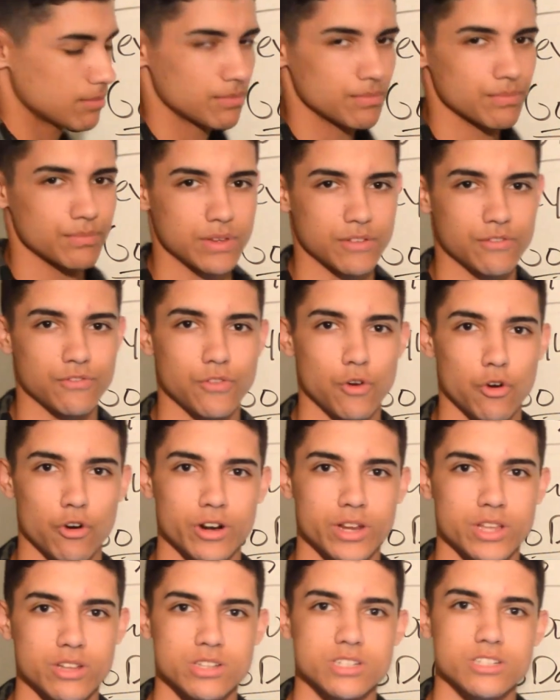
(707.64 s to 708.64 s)

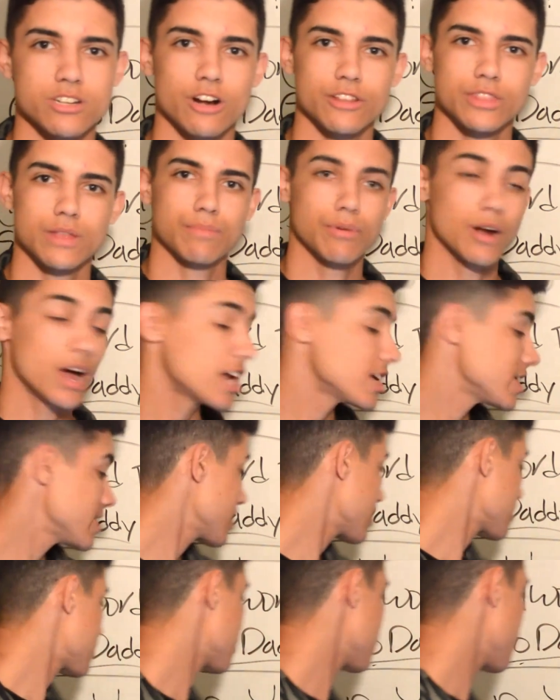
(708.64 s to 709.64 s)
before you start the
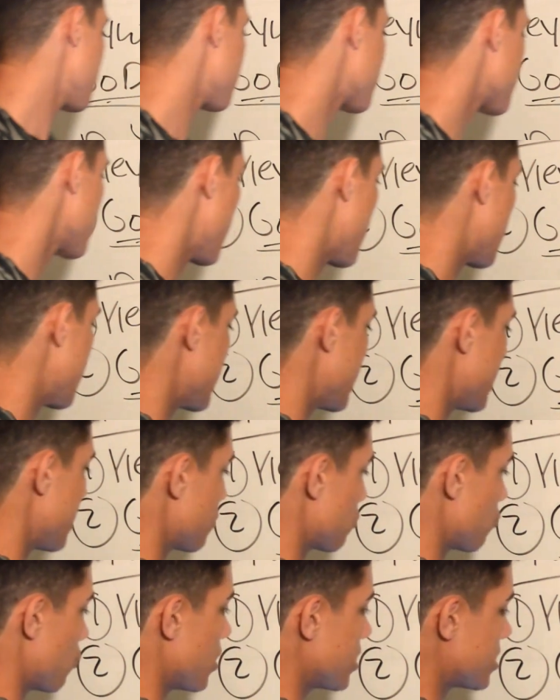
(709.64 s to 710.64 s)
project, and
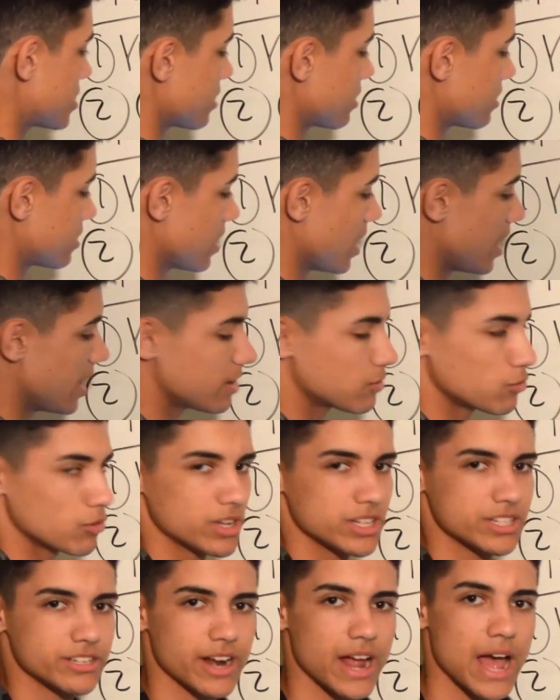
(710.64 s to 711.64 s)
then once you're done,
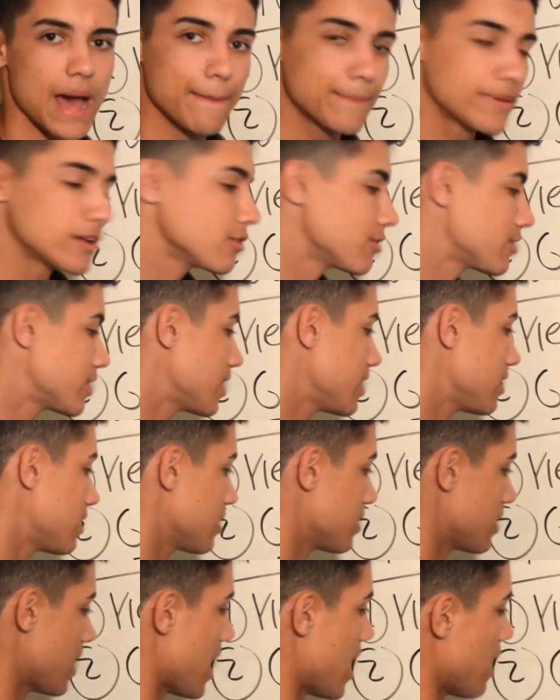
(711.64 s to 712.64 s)
once they're happy with it,
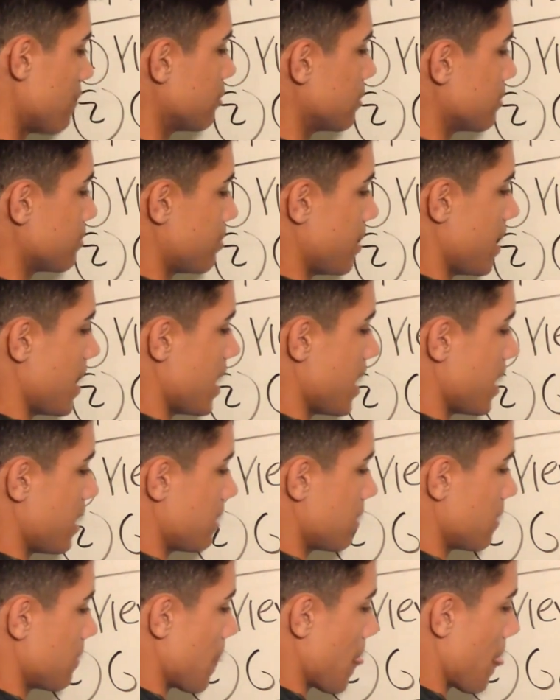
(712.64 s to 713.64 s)
have them
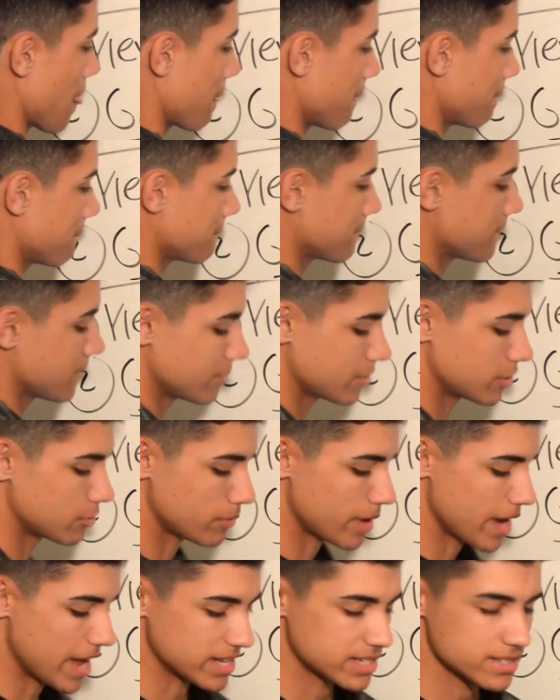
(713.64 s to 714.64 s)
pay the
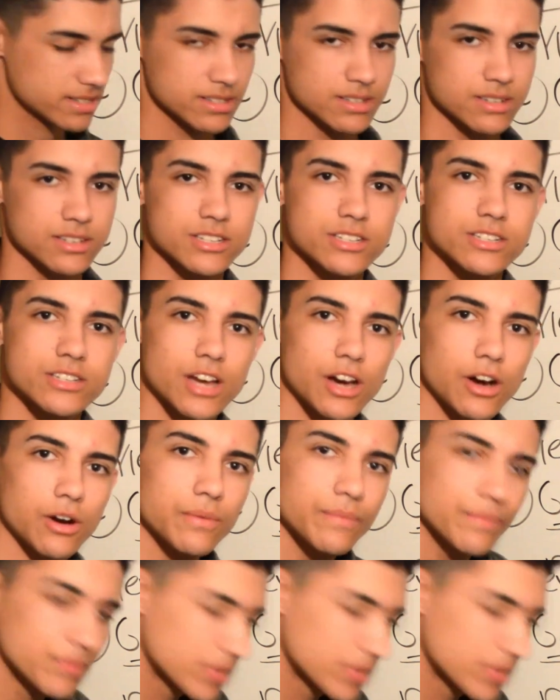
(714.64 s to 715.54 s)
rest. So